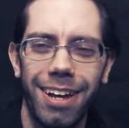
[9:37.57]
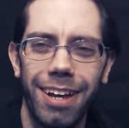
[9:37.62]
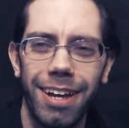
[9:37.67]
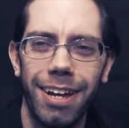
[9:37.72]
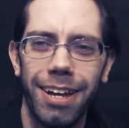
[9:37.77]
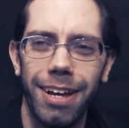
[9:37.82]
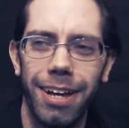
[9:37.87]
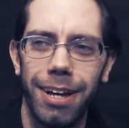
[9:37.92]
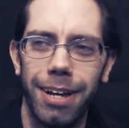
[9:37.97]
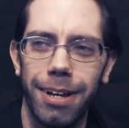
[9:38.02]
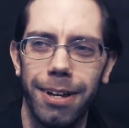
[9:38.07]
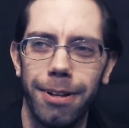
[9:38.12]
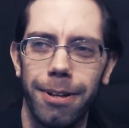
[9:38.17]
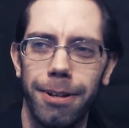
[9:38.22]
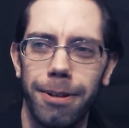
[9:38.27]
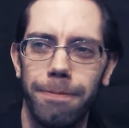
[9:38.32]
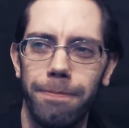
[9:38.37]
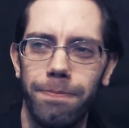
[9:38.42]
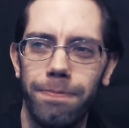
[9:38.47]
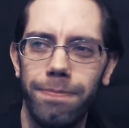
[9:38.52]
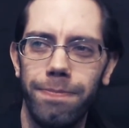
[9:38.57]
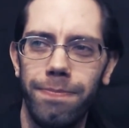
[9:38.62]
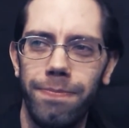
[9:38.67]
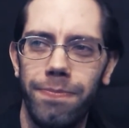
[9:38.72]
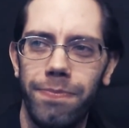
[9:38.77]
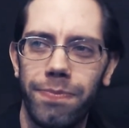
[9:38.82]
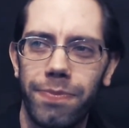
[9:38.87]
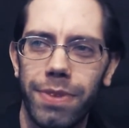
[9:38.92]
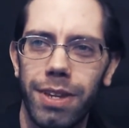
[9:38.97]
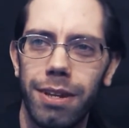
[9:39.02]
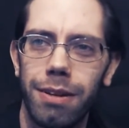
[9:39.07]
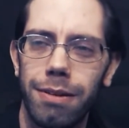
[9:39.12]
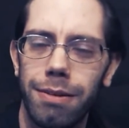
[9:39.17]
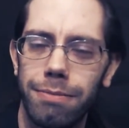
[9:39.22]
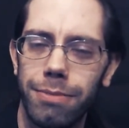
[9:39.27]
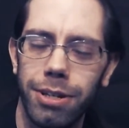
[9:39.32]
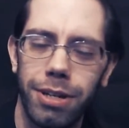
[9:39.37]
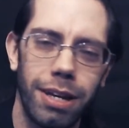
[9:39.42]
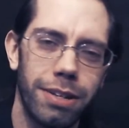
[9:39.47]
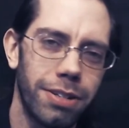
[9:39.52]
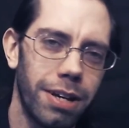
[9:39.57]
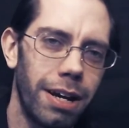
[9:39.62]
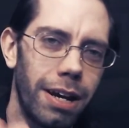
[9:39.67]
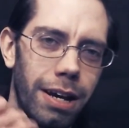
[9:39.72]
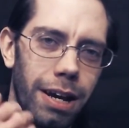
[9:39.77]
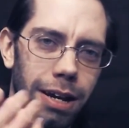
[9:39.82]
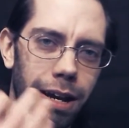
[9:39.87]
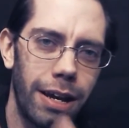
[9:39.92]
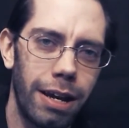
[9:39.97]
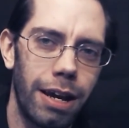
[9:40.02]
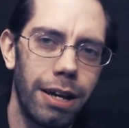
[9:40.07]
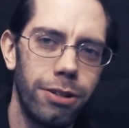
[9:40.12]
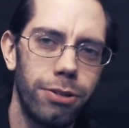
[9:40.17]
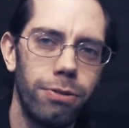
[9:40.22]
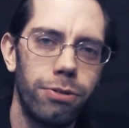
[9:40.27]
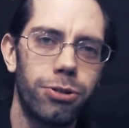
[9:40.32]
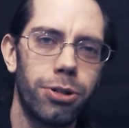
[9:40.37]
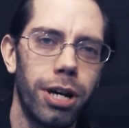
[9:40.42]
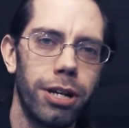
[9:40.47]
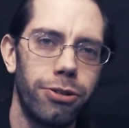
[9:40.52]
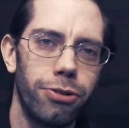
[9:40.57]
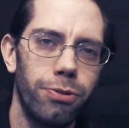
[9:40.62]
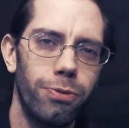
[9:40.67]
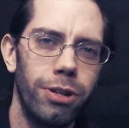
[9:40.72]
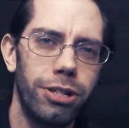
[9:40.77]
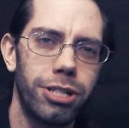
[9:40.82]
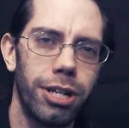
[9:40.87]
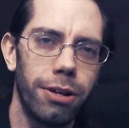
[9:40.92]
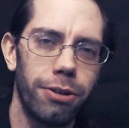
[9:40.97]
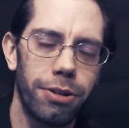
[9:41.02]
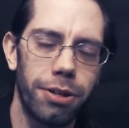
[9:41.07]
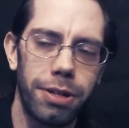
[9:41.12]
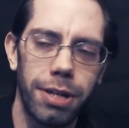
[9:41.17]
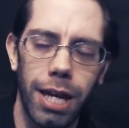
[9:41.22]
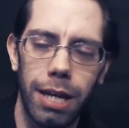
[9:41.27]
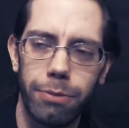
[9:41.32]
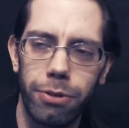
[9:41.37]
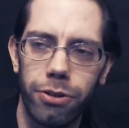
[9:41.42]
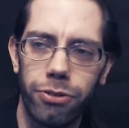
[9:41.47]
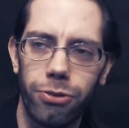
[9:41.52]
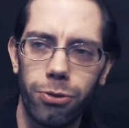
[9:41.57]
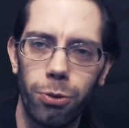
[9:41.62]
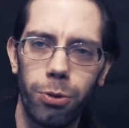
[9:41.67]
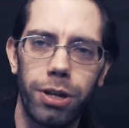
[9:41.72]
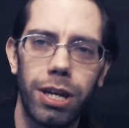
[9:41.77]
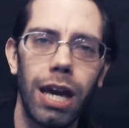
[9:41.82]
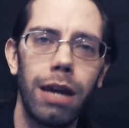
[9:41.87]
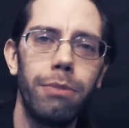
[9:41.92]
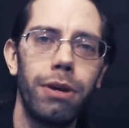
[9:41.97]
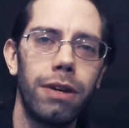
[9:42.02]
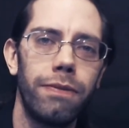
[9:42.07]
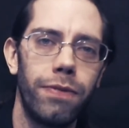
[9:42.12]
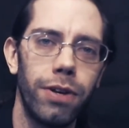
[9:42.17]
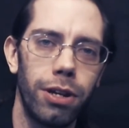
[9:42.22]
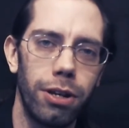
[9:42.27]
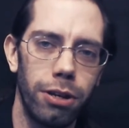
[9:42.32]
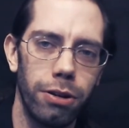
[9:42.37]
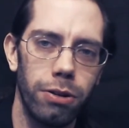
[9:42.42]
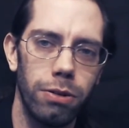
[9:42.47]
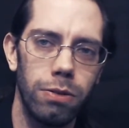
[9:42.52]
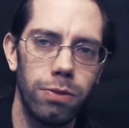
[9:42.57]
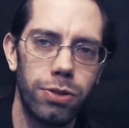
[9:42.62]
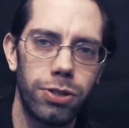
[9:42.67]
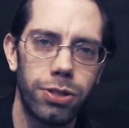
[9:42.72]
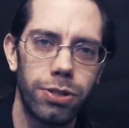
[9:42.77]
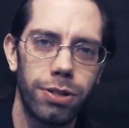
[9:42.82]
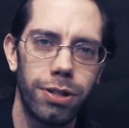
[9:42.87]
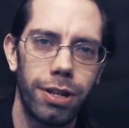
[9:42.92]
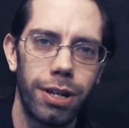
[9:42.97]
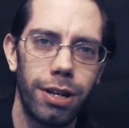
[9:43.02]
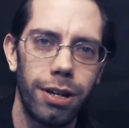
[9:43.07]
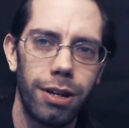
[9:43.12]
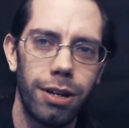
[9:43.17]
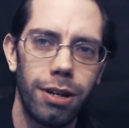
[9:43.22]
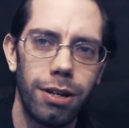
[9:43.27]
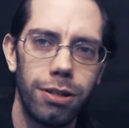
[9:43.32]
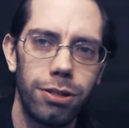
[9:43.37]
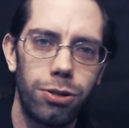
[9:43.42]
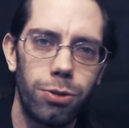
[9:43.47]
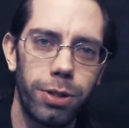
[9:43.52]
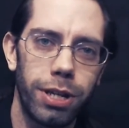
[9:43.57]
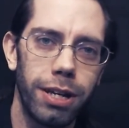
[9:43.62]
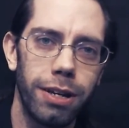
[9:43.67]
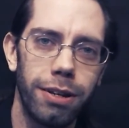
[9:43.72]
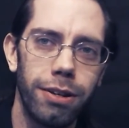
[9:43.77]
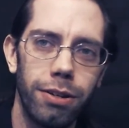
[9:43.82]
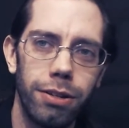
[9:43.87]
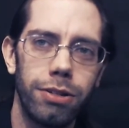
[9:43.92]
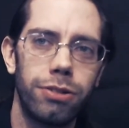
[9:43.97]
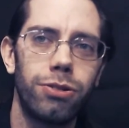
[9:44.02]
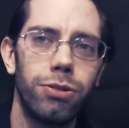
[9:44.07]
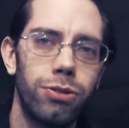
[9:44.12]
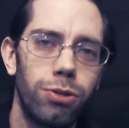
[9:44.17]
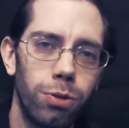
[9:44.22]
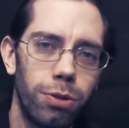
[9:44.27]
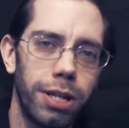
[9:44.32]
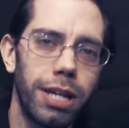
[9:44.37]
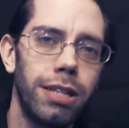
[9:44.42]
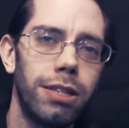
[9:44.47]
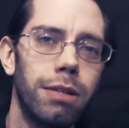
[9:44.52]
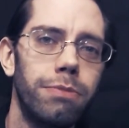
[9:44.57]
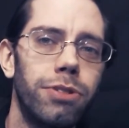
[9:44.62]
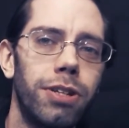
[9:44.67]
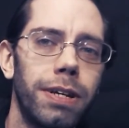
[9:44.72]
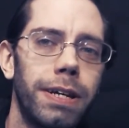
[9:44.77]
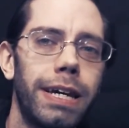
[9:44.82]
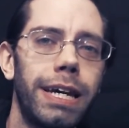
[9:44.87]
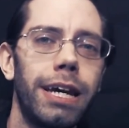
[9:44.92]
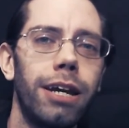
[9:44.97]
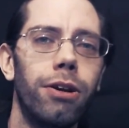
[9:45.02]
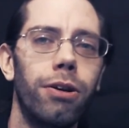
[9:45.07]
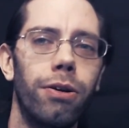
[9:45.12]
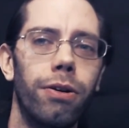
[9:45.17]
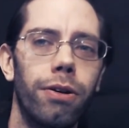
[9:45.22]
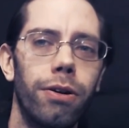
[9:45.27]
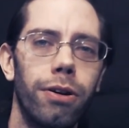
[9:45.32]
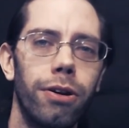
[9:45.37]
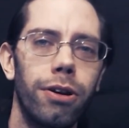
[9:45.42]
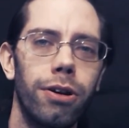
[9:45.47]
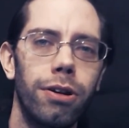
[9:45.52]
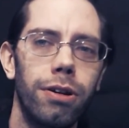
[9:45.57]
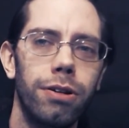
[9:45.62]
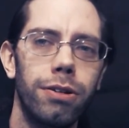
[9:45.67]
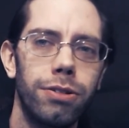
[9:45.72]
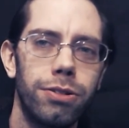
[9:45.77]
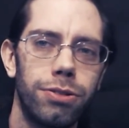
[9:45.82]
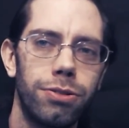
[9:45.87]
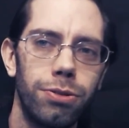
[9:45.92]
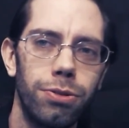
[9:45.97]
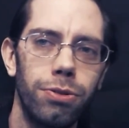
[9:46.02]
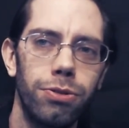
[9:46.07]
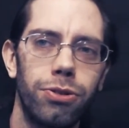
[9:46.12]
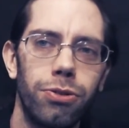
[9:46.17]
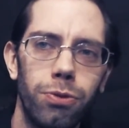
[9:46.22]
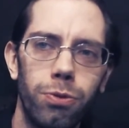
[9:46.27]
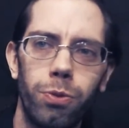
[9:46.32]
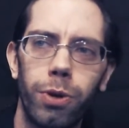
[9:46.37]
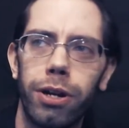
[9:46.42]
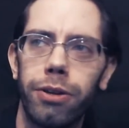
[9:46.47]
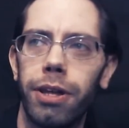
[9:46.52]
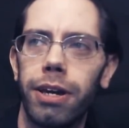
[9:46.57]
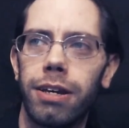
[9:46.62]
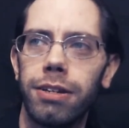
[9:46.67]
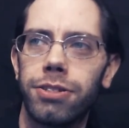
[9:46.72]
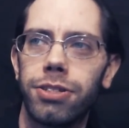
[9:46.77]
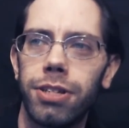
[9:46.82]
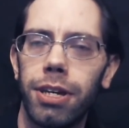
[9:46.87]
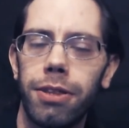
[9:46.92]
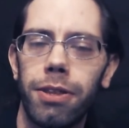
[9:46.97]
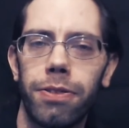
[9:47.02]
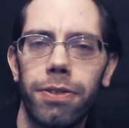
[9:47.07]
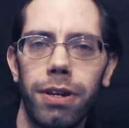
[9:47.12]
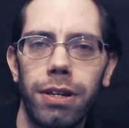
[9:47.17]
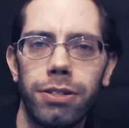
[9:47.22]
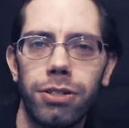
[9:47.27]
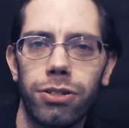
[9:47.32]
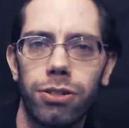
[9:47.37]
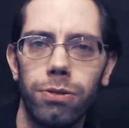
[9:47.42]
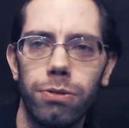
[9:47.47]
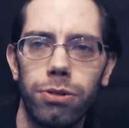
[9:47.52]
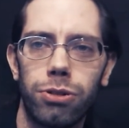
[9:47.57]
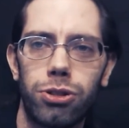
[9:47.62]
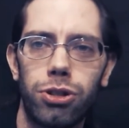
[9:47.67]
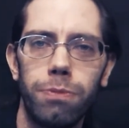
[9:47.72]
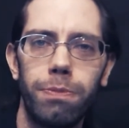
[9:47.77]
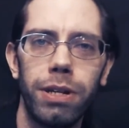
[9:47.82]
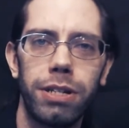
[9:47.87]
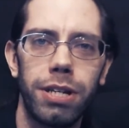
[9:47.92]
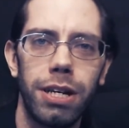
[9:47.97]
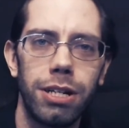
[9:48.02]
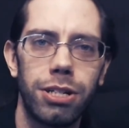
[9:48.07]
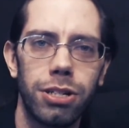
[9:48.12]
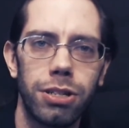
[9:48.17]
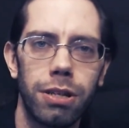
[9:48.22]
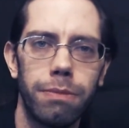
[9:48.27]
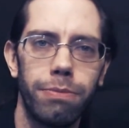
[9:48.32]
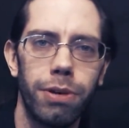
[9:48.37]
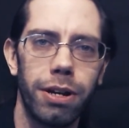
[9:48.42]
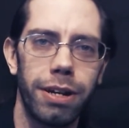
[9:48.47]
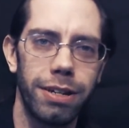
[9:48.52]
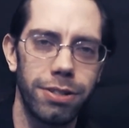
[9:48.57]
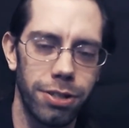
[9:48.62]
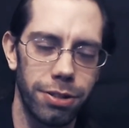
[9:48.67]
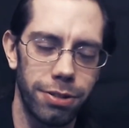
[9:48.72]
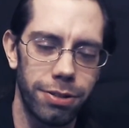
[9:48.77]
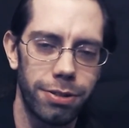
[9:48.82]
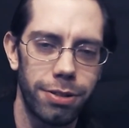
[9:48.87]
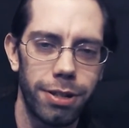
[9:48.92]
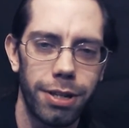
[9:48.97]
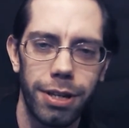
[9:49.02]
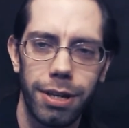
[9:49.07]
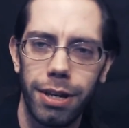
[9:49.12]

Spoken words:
But yes, I do try to reach out to gamers through gaming videos to get to lead them to here, to where they can see the things that school should be teaching them but isn't.